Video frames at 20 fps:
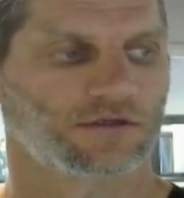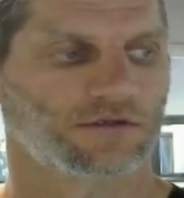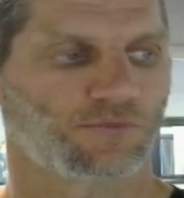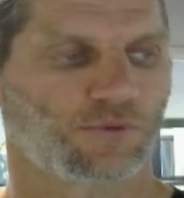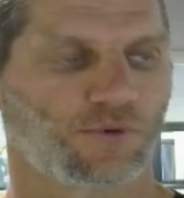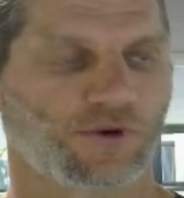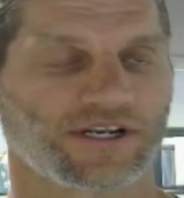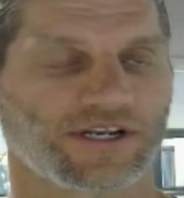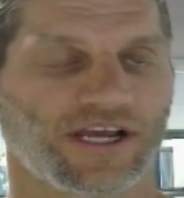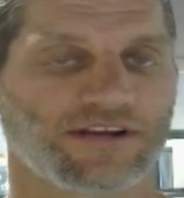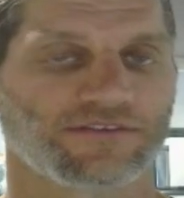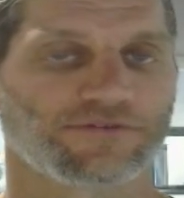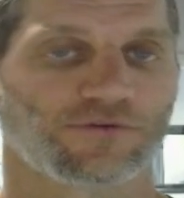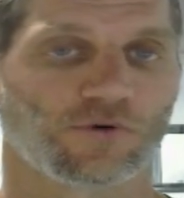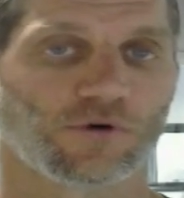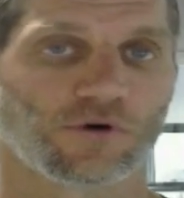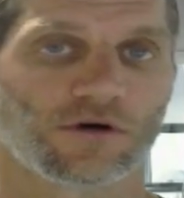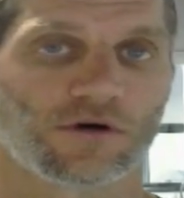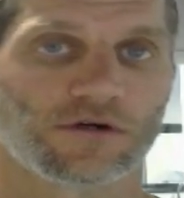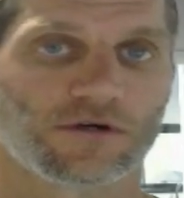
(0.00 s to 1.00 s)

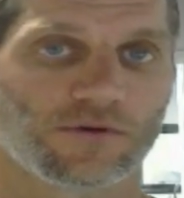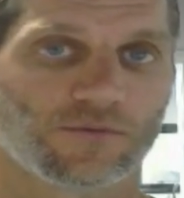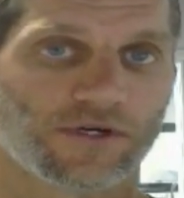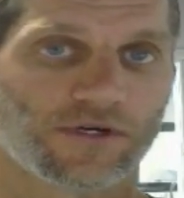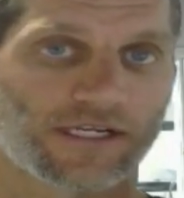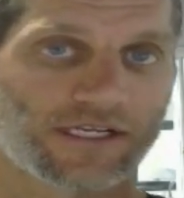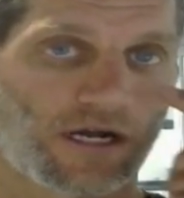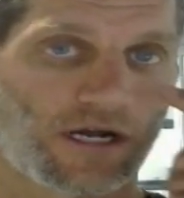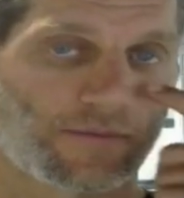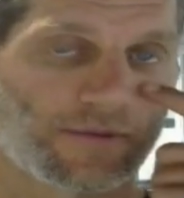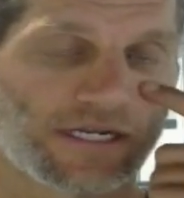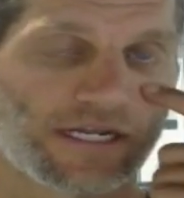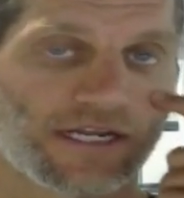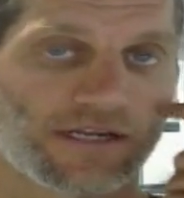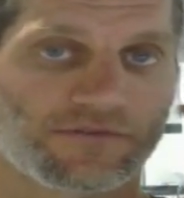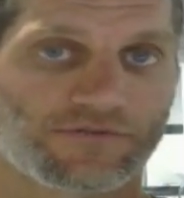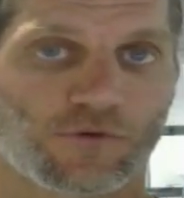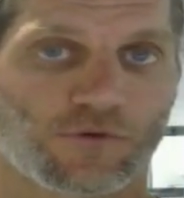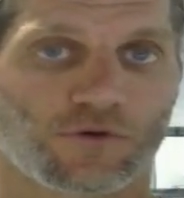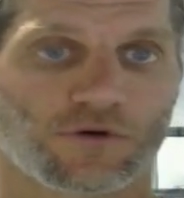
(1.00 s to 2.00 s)
0.94 would
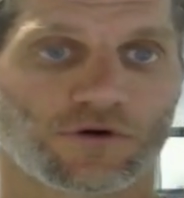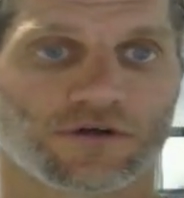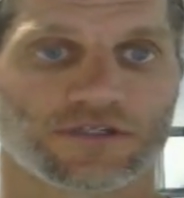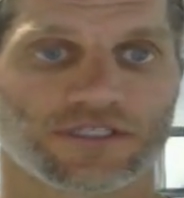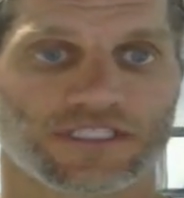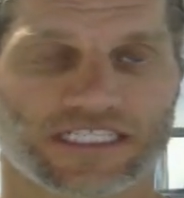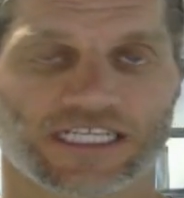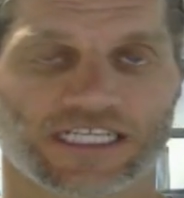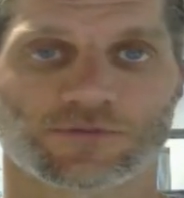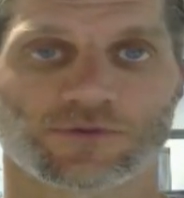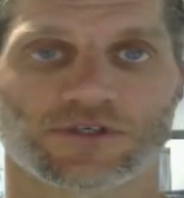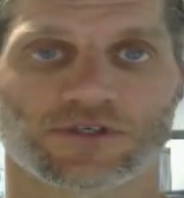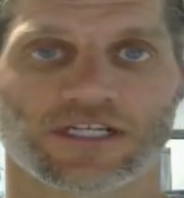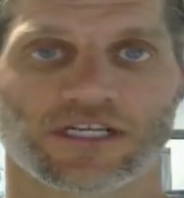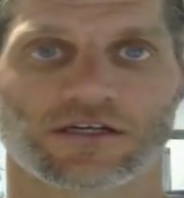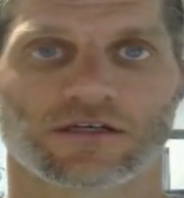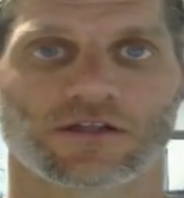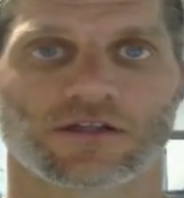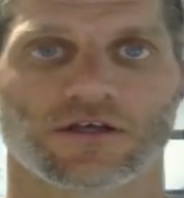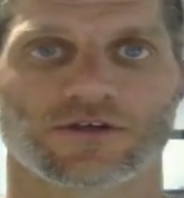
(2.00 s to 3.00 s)
accommodate for
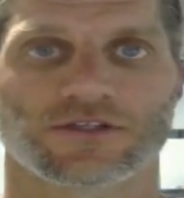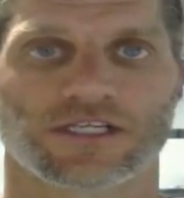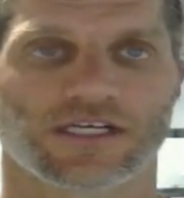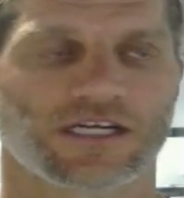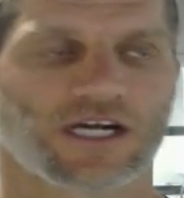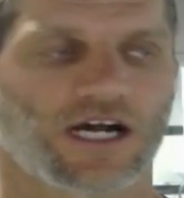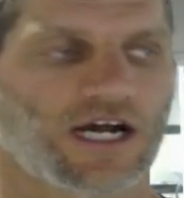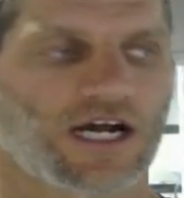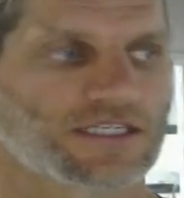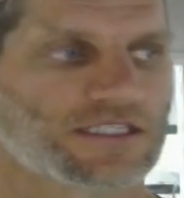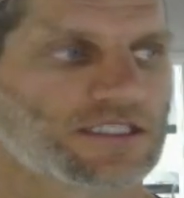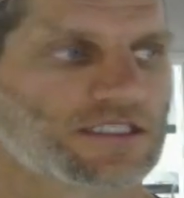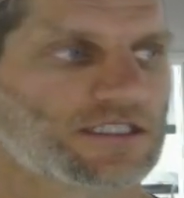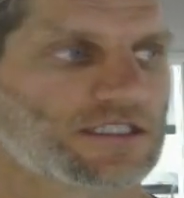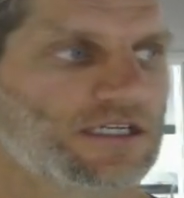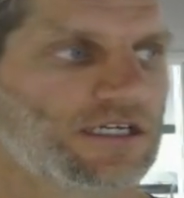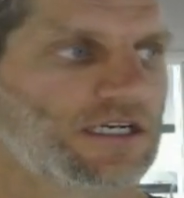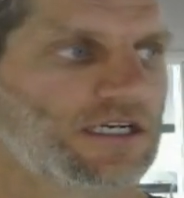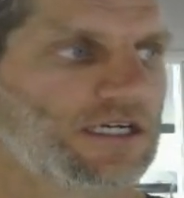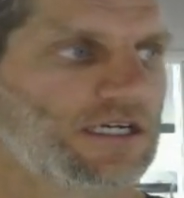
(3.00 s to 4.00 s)
6% in closing
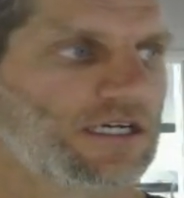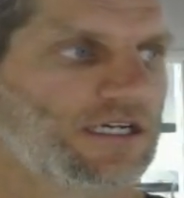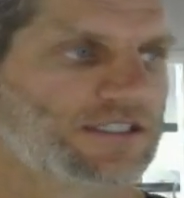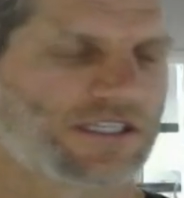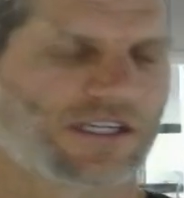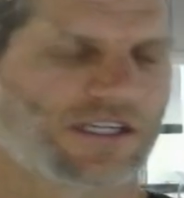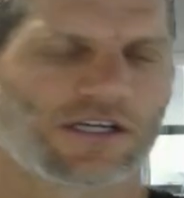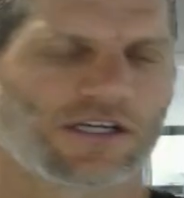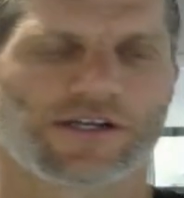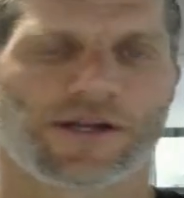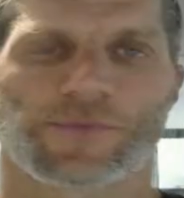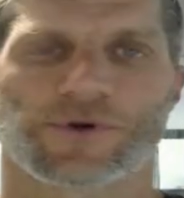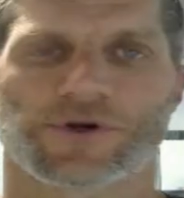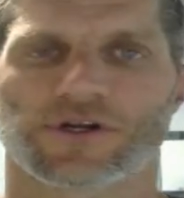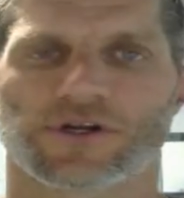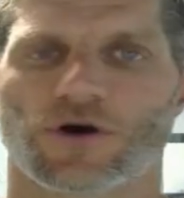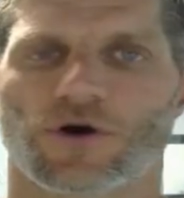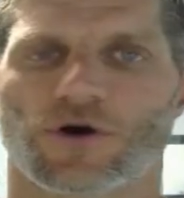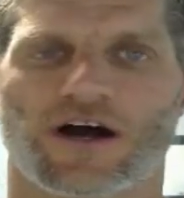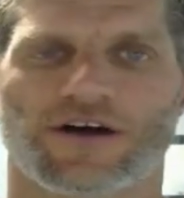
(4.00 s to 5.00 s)
costs. It's a good number
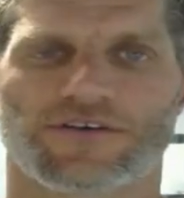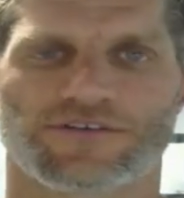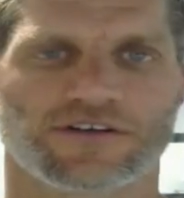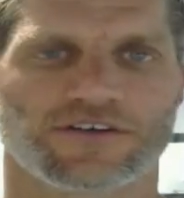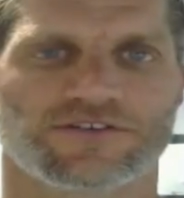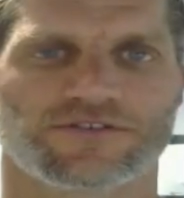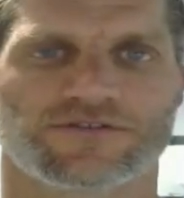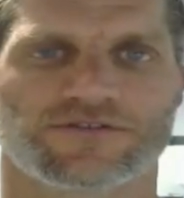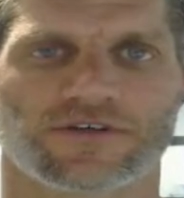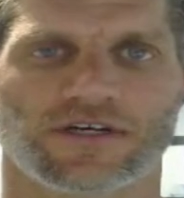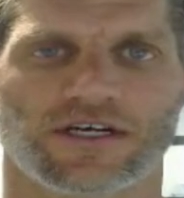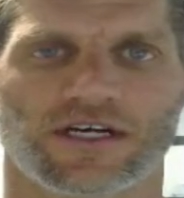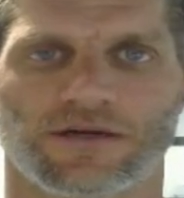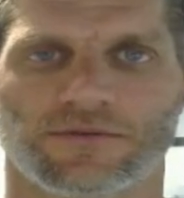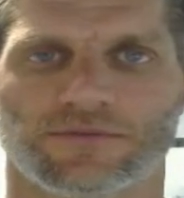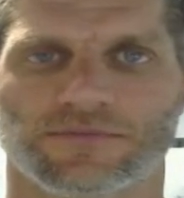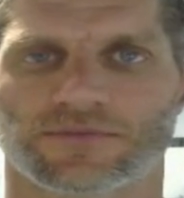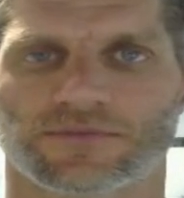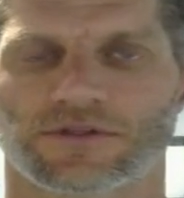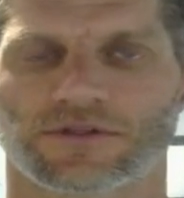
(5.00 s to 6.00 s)
to go off of.
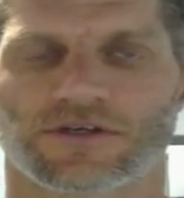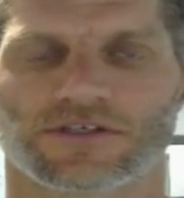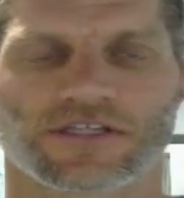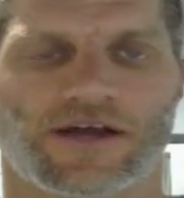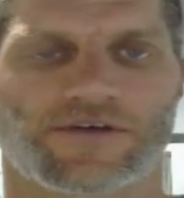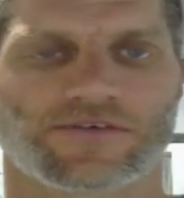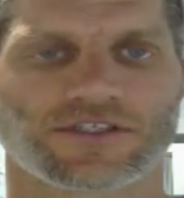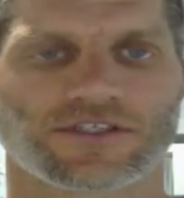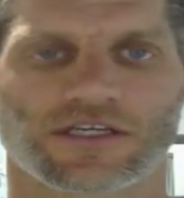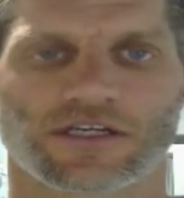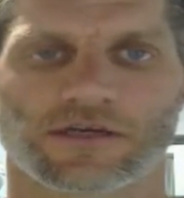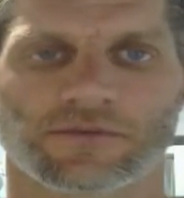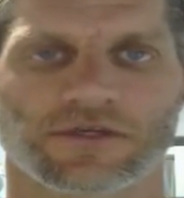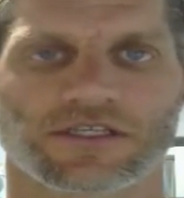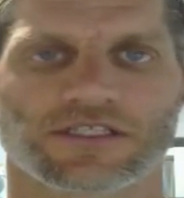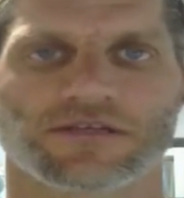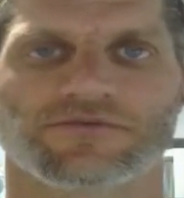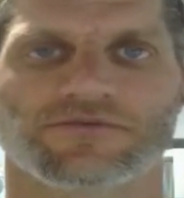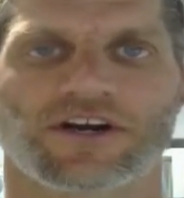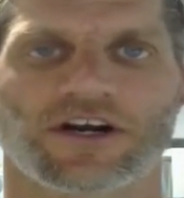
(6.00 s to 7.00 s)
There's obviously going to be
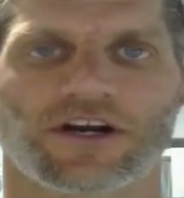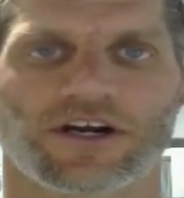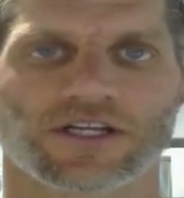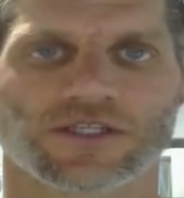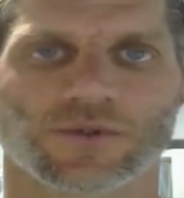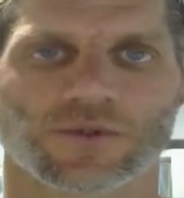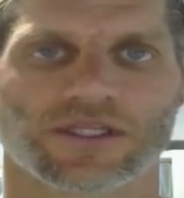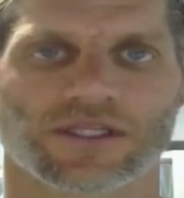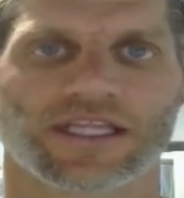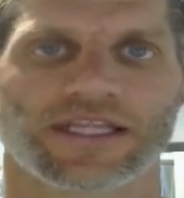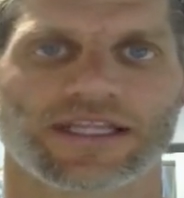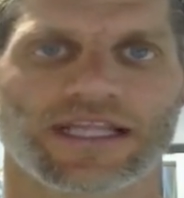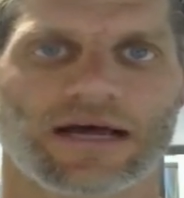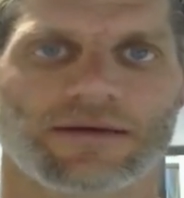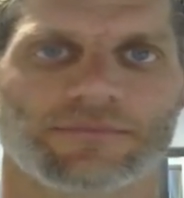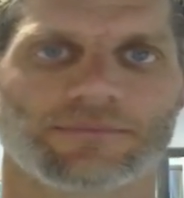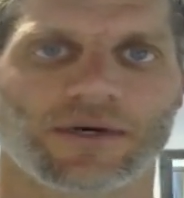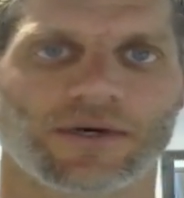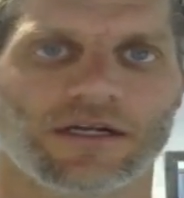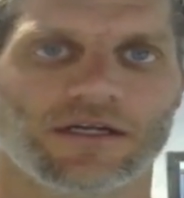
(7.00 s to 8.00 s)
some variance within
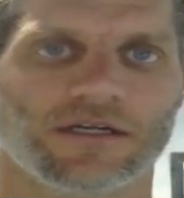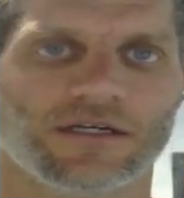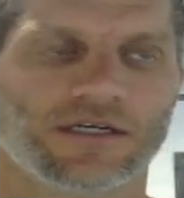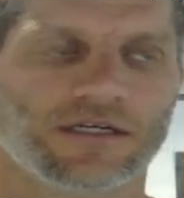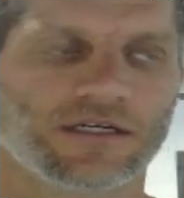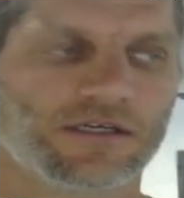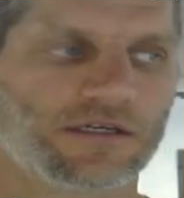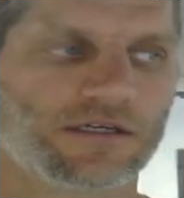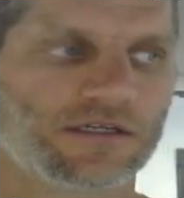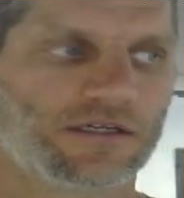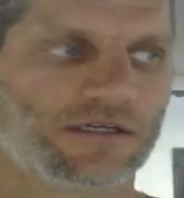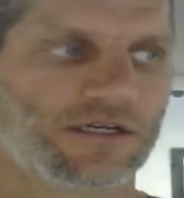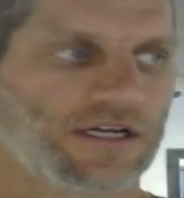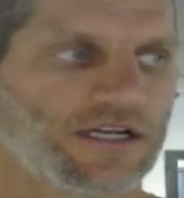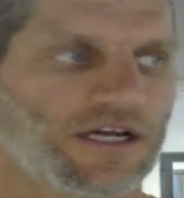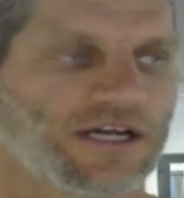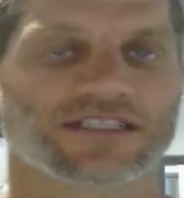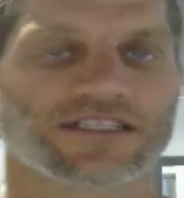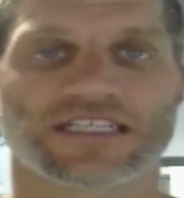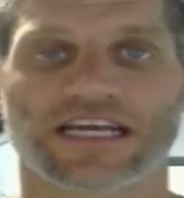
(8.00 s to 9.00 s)
that, but
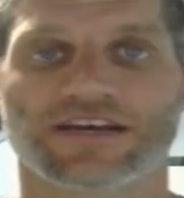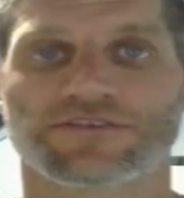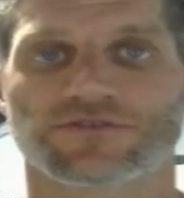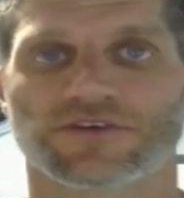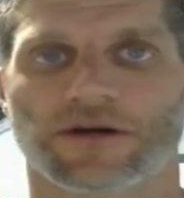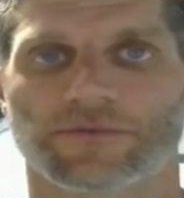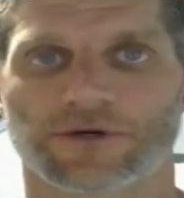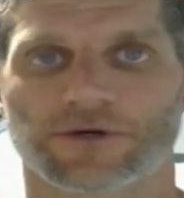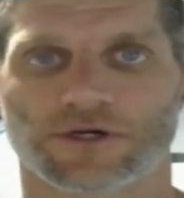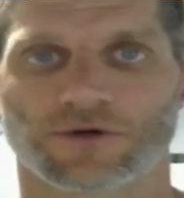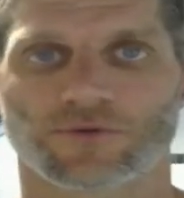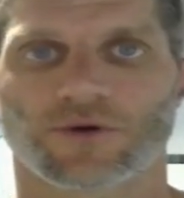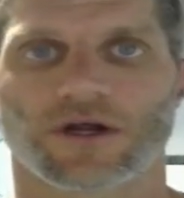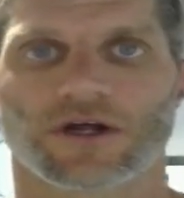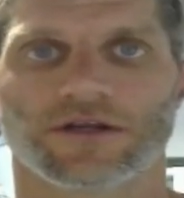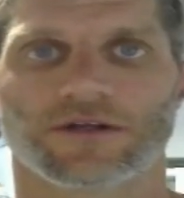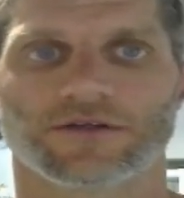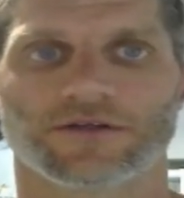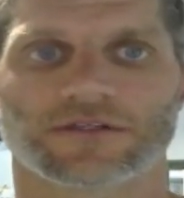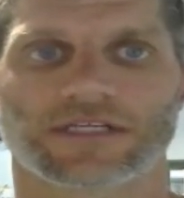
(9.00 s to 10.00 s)
a safe number to
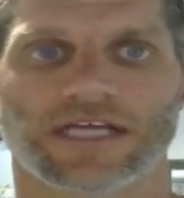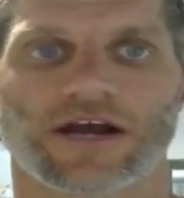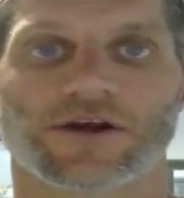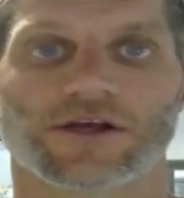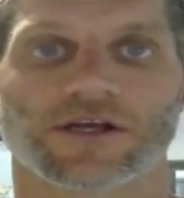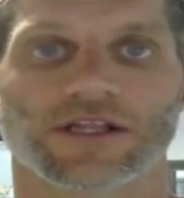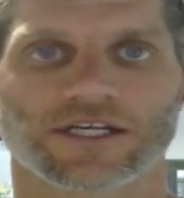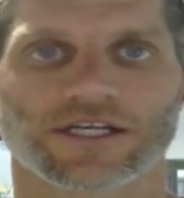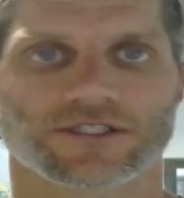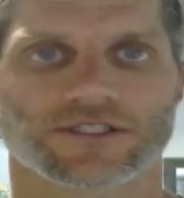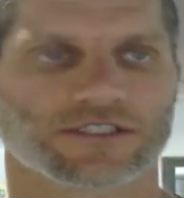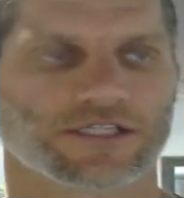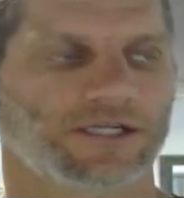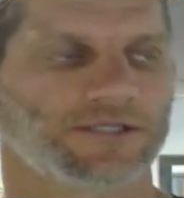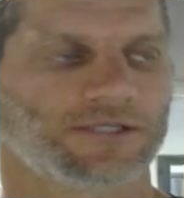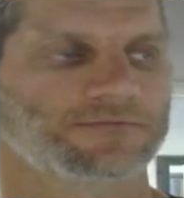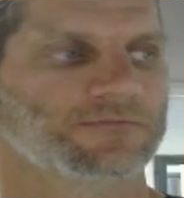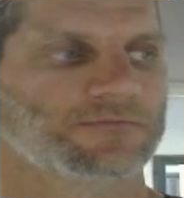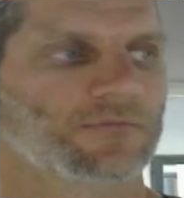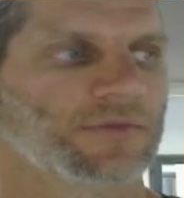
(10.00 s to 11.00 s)
run calculations
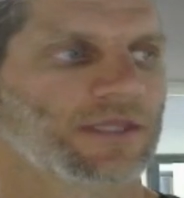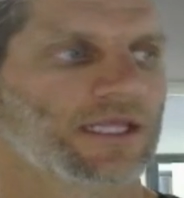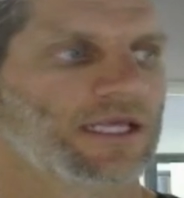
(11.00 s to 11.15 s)
on.